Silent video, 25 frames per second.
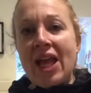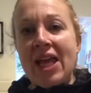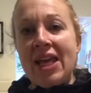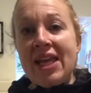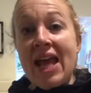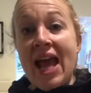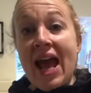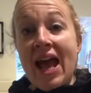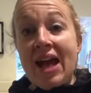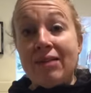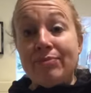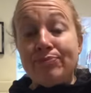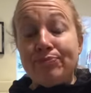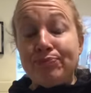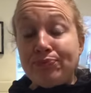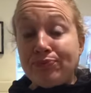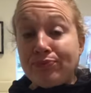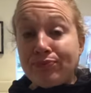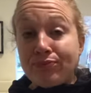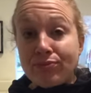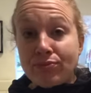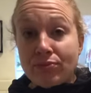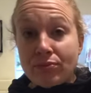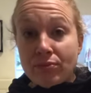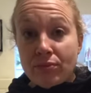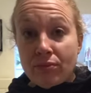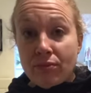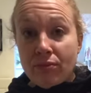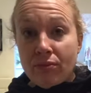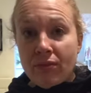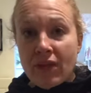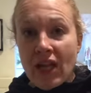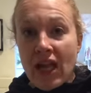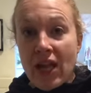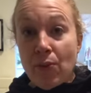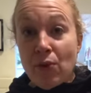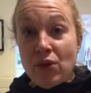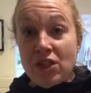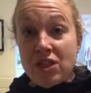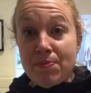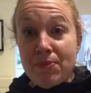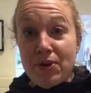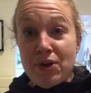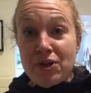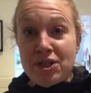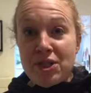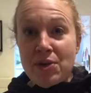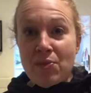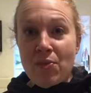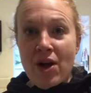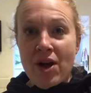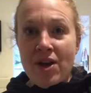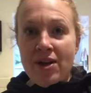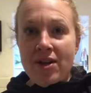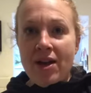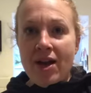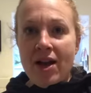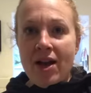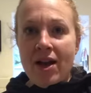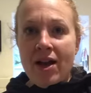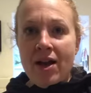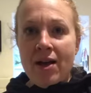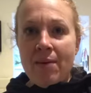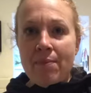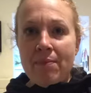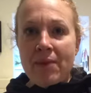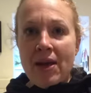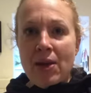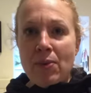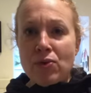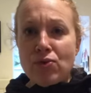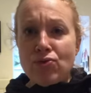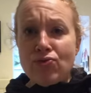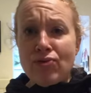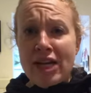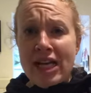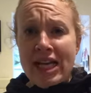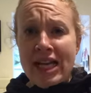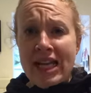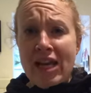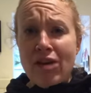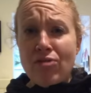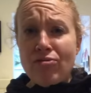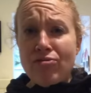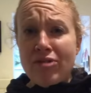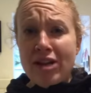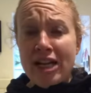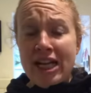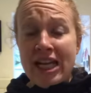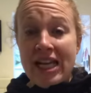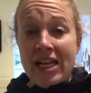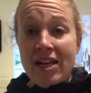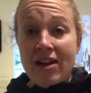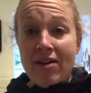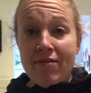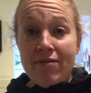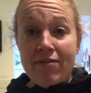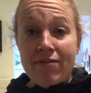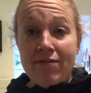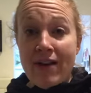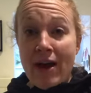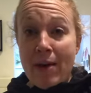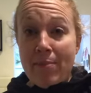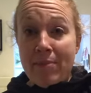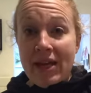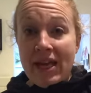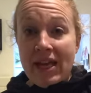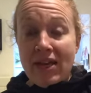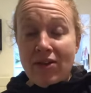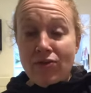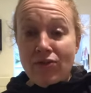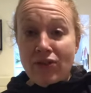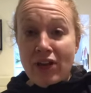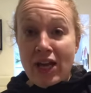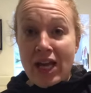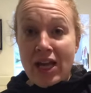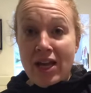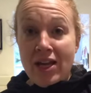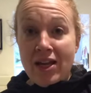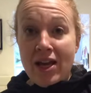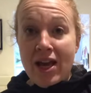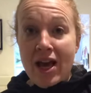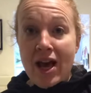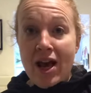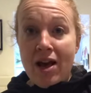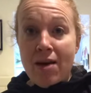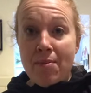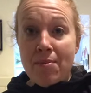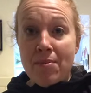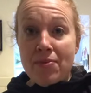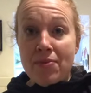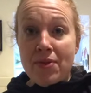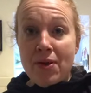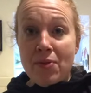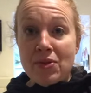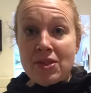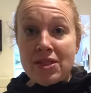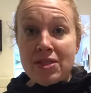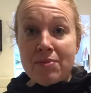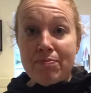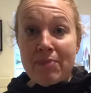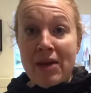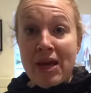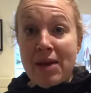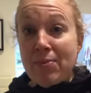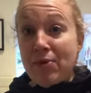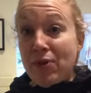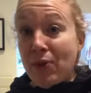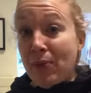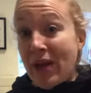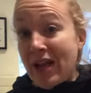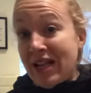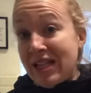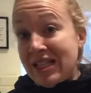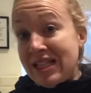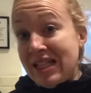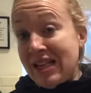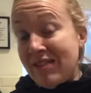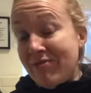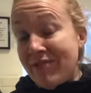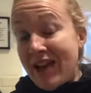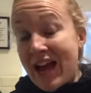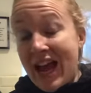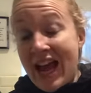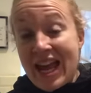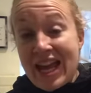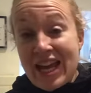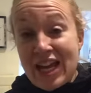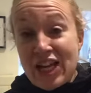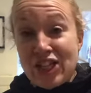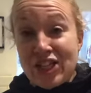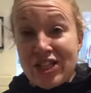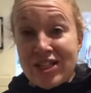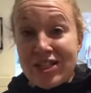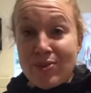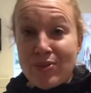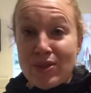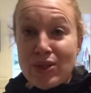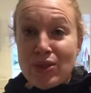Yeah. It was a boozy one. It was really, really fab evening. There were some people that we hadn't seen for ages.